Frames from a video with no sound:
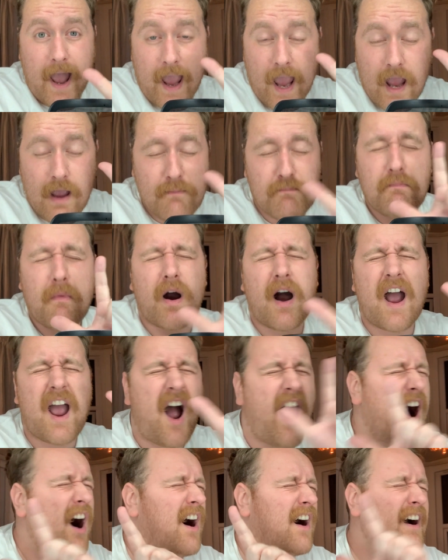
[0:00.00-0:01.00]
in my
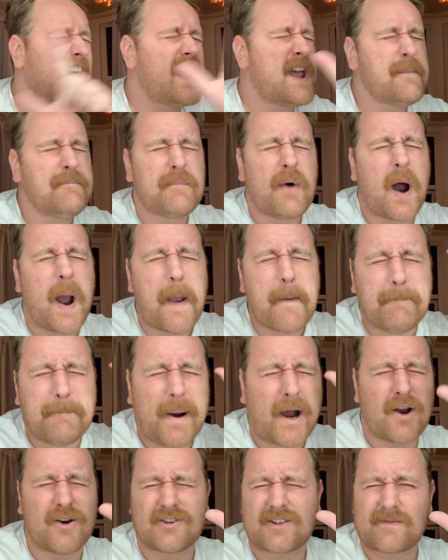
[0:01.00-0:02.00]
heart, in my
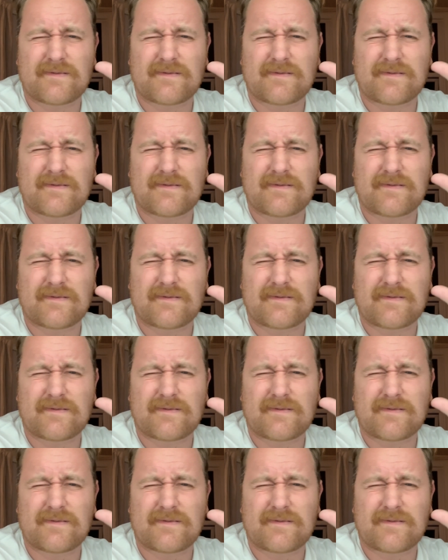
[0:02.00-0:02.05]
bones.